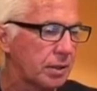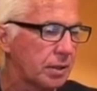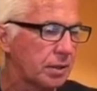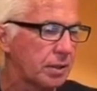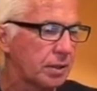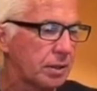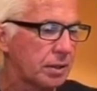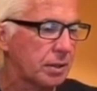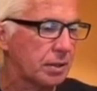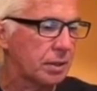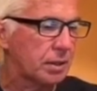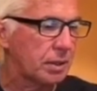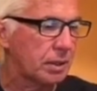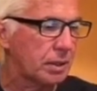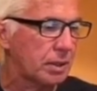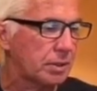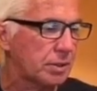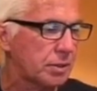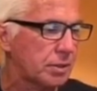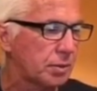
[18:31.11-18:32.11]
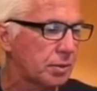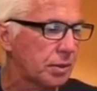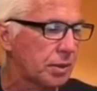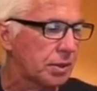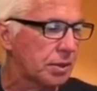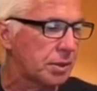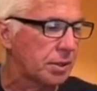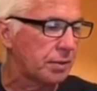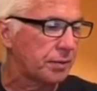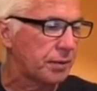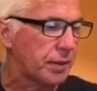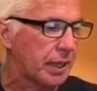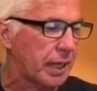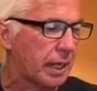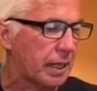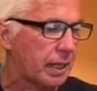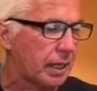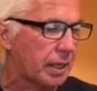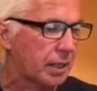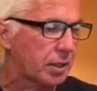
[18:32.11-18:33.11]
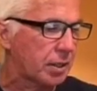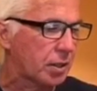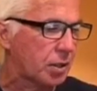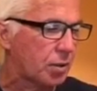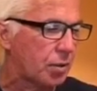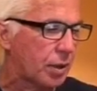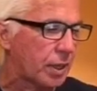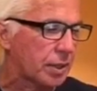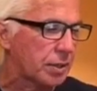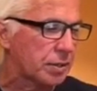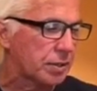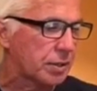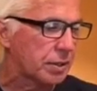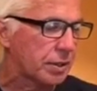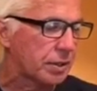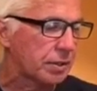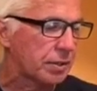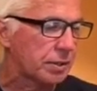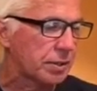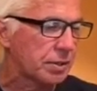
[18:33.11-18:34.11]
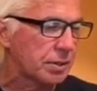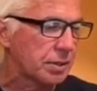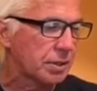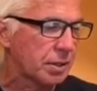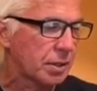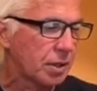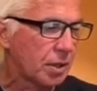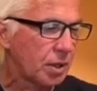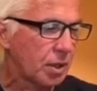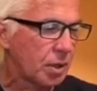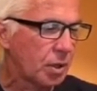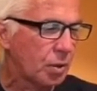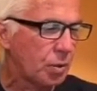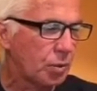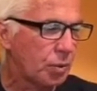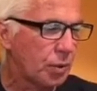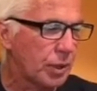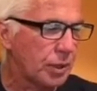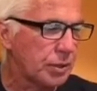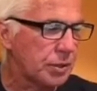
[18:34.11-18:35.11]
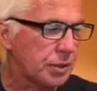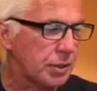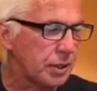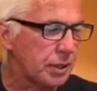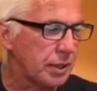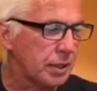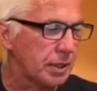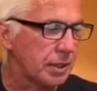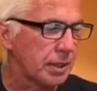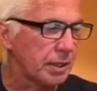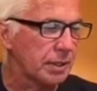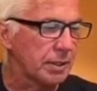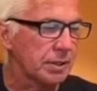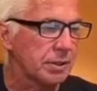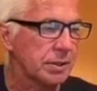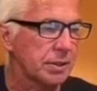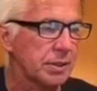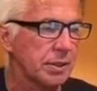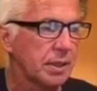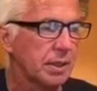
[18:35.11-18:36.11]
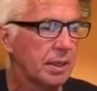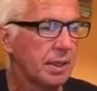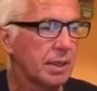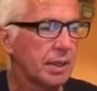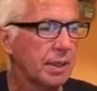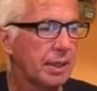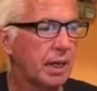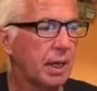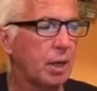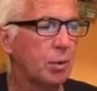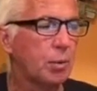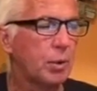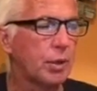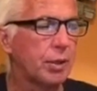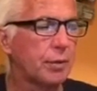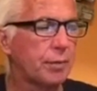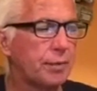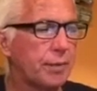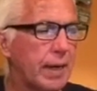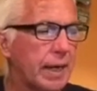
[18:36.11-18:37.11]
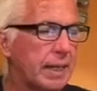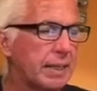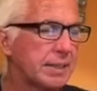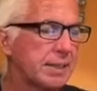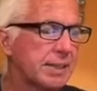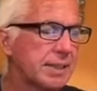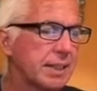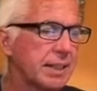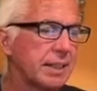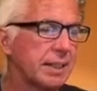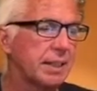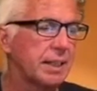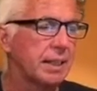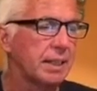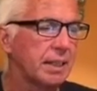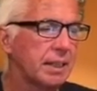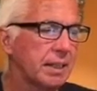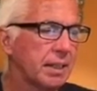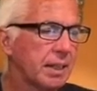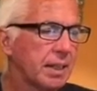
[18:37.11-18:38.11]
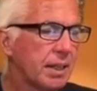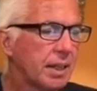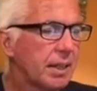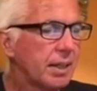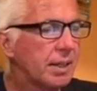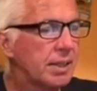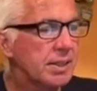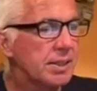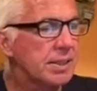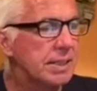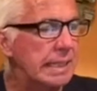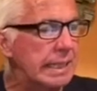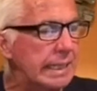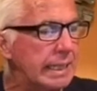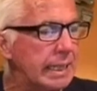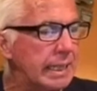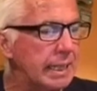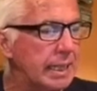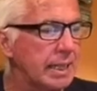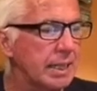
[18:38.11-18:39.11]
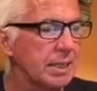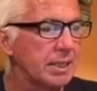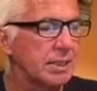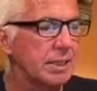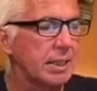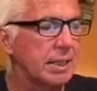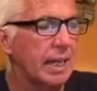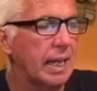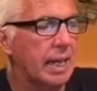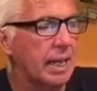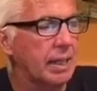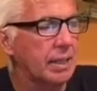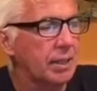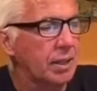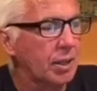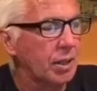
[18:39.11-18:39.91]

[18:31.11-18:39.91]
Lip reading: let's do this here. If you got other questions, which is where you find Cindy. Cindy is at